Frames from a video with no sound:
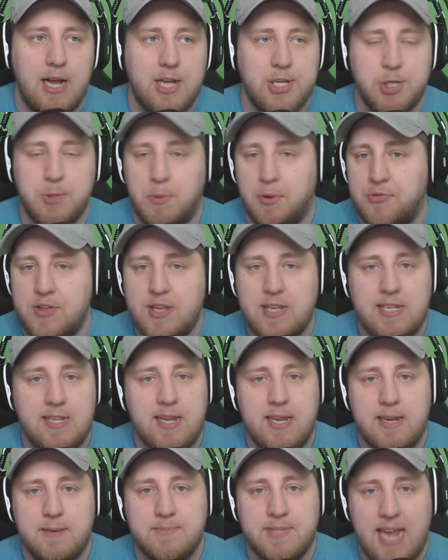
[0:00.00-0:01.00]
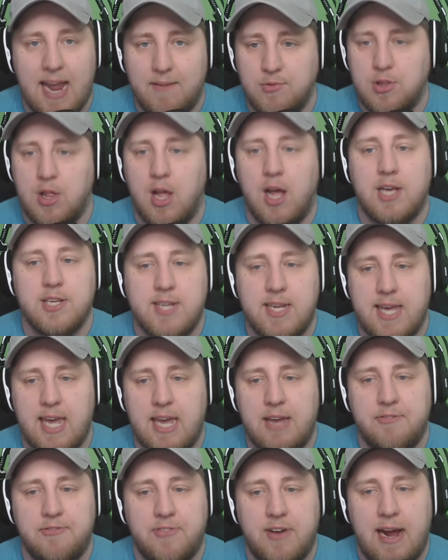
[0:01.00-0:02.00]
So both these teams have lost a
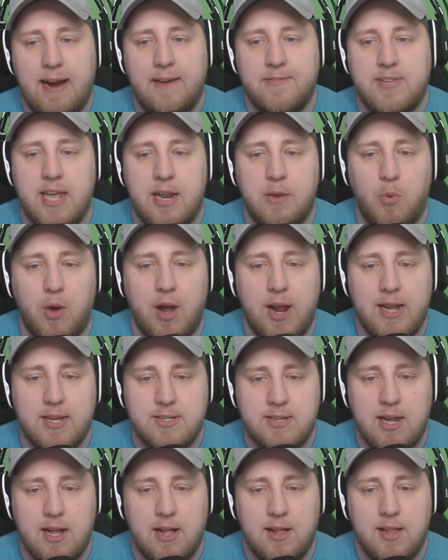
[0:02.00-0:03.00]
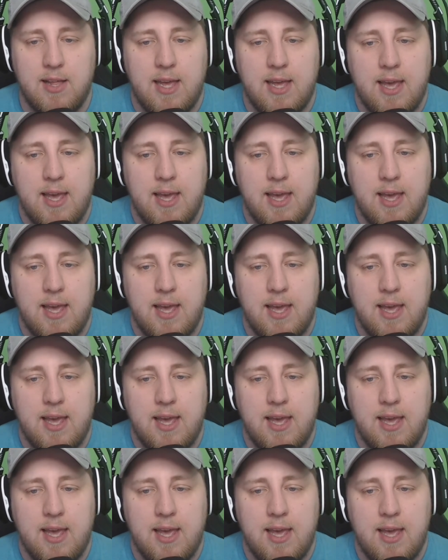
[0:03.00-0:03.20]
game 5 to NYSL.